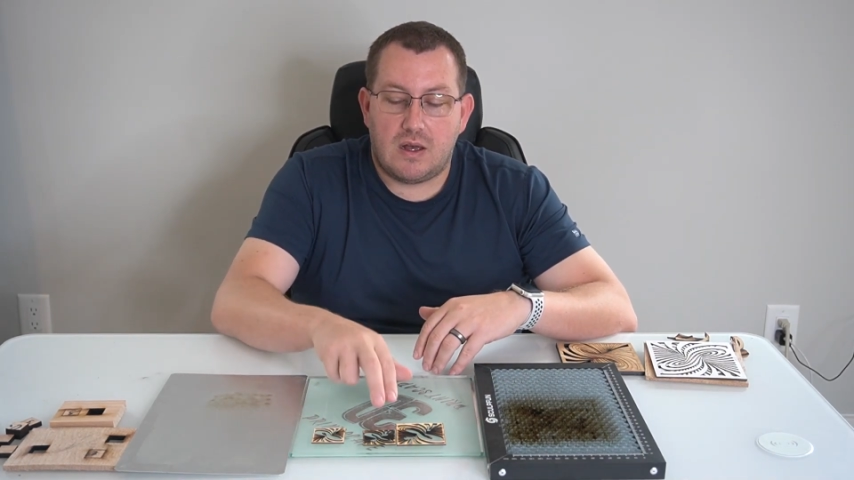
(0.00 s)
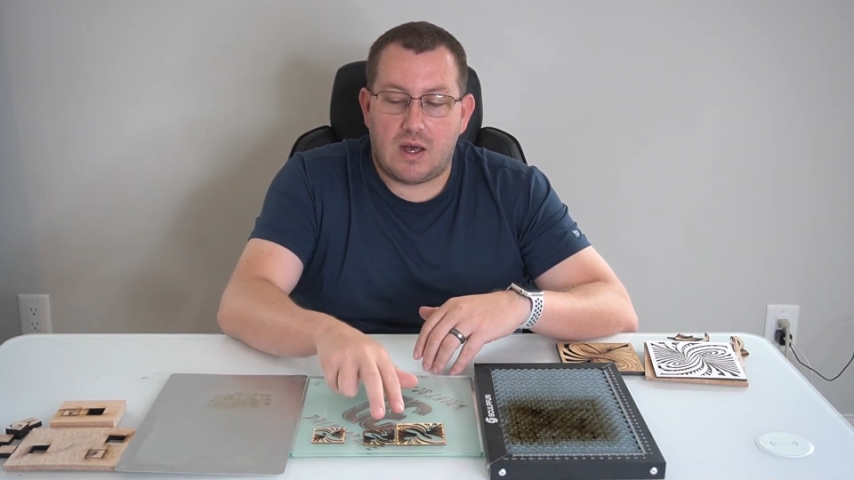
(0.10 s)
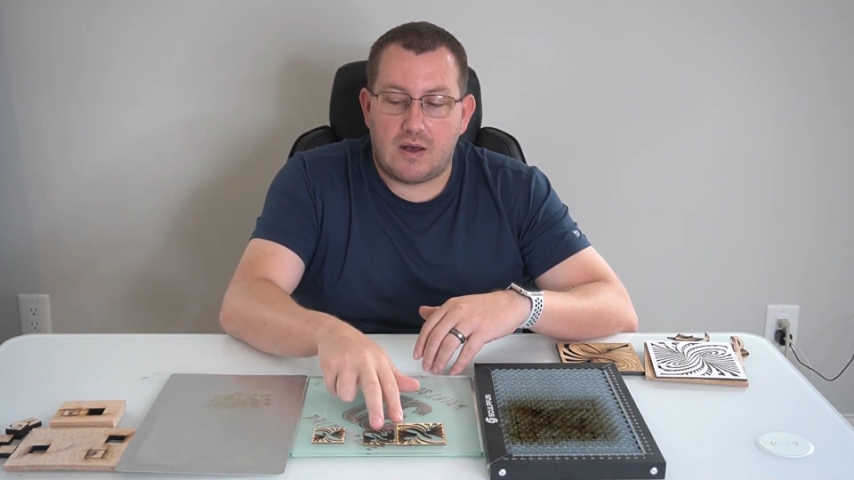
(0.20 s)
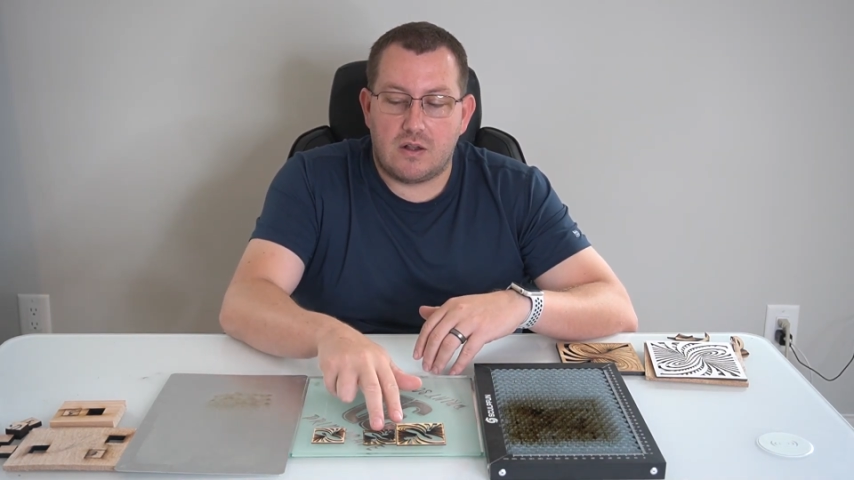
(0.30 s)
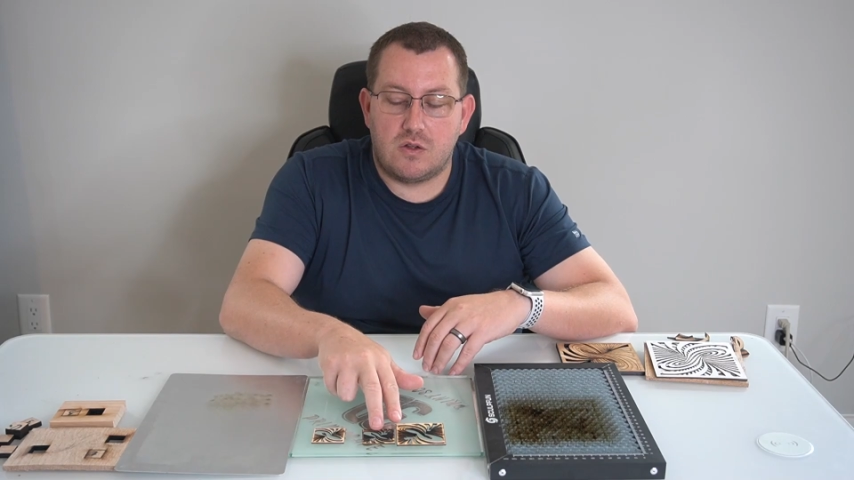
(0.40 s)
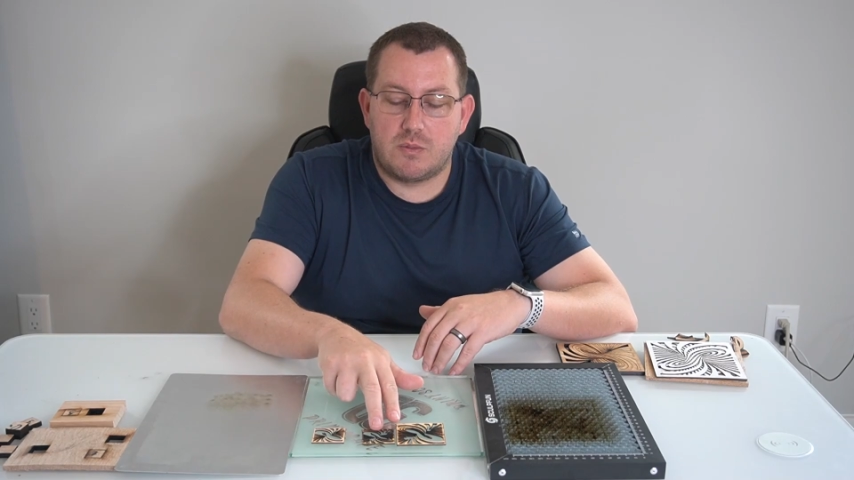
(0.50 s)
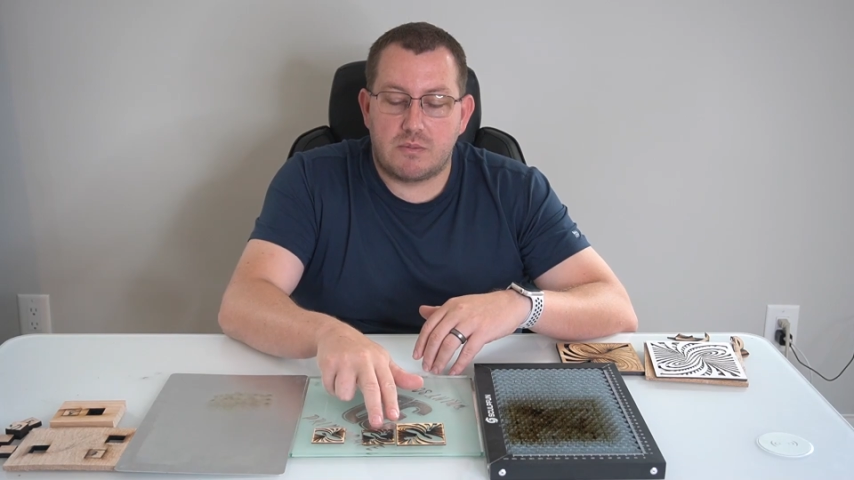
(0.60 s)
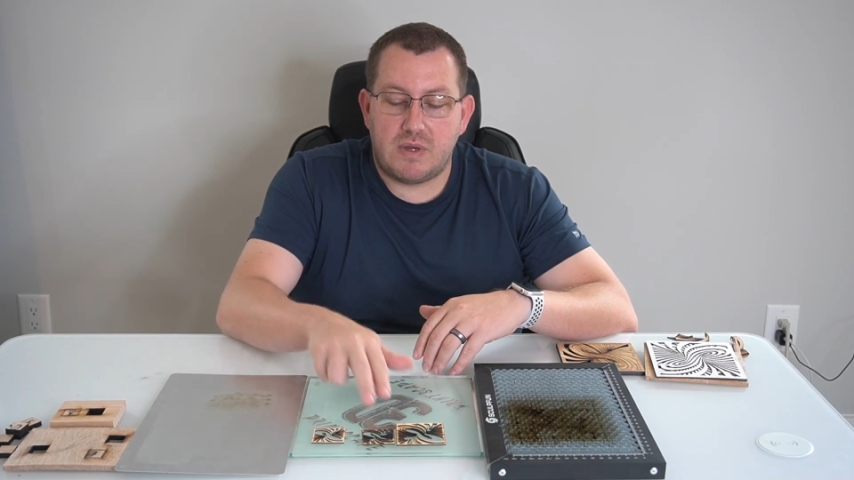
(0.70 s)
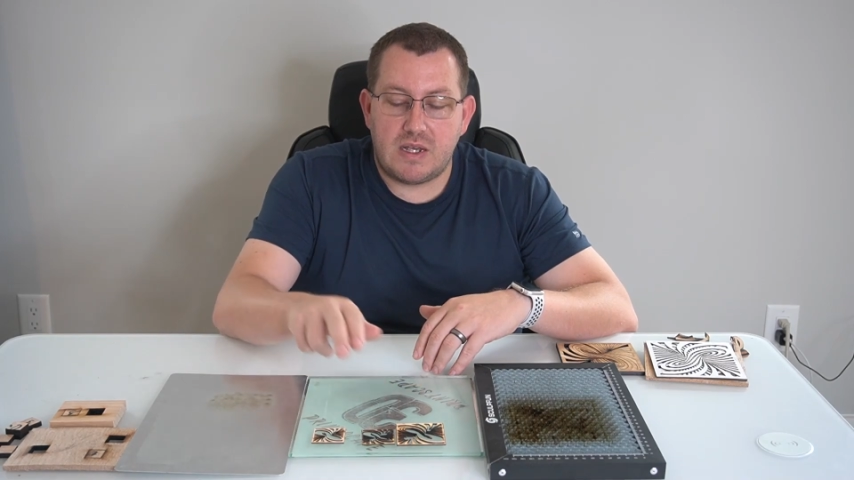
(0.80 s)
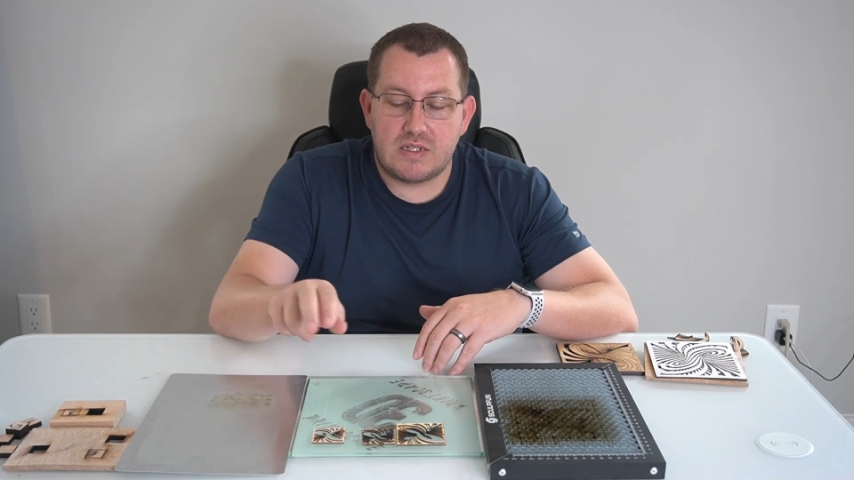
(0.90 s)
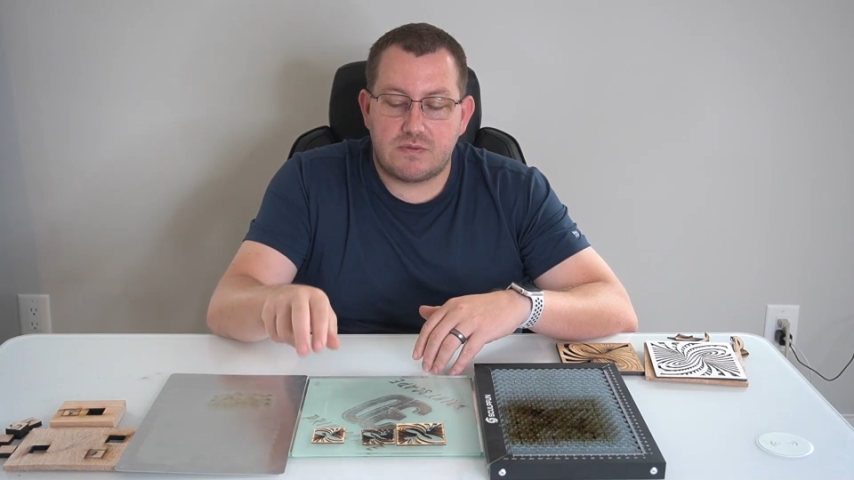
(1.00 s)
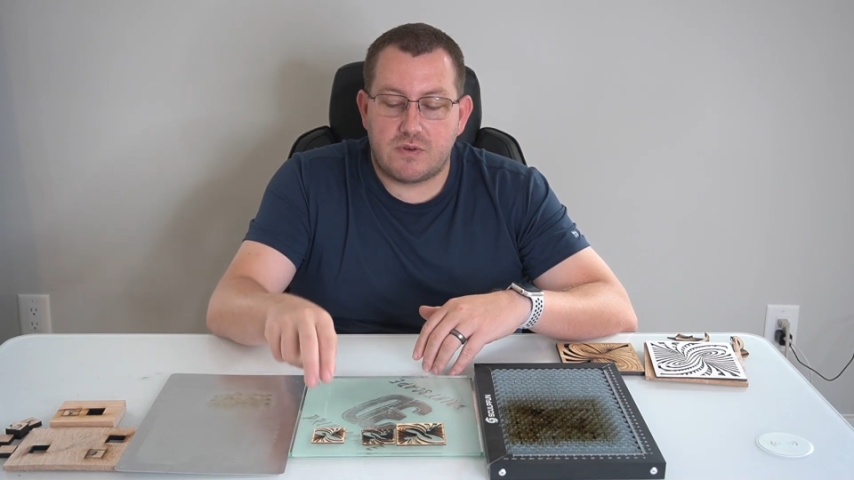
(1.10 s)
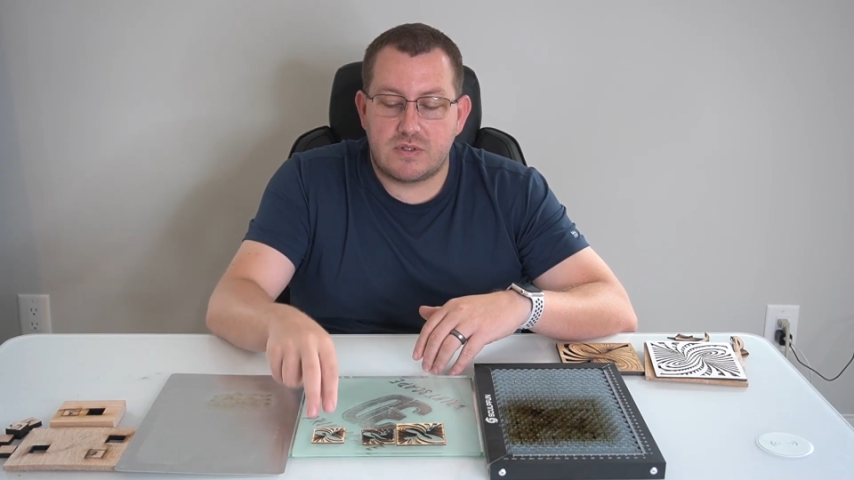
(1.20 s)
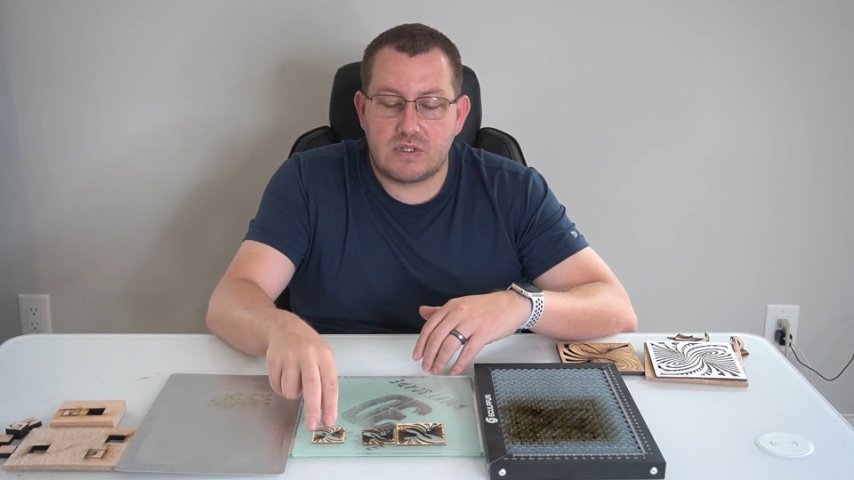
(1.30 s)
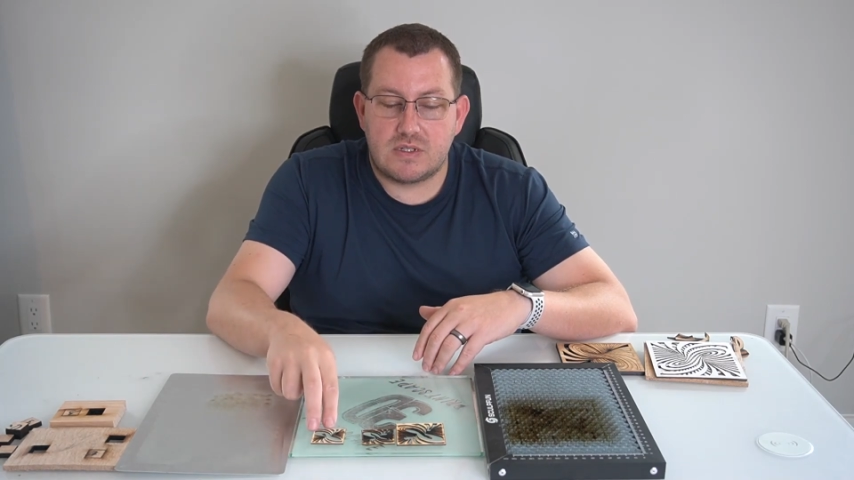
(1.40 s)
uh, aluminum base
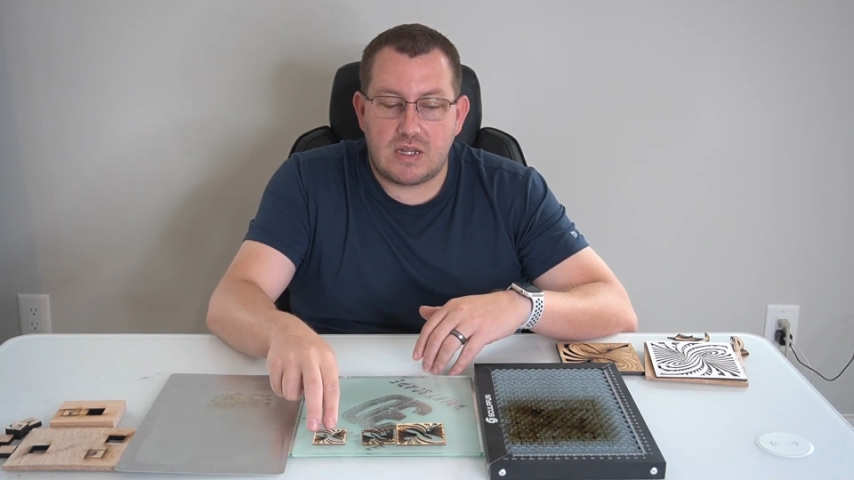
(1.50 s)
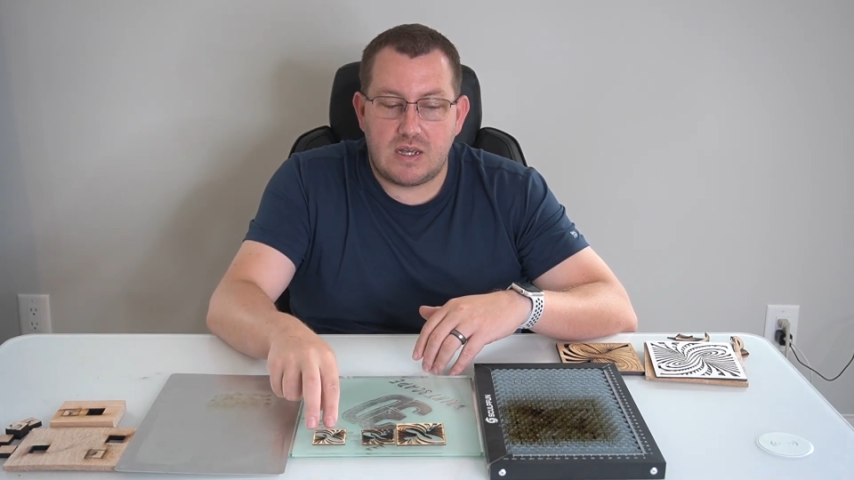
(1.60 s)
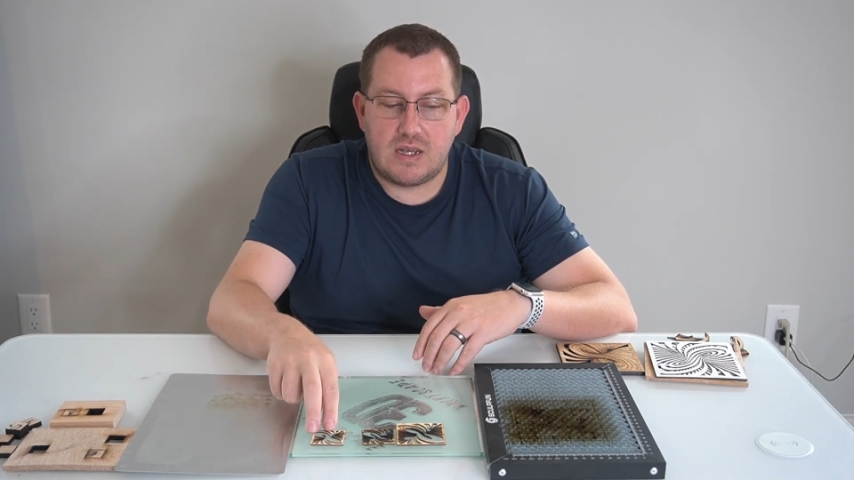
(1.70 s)
versus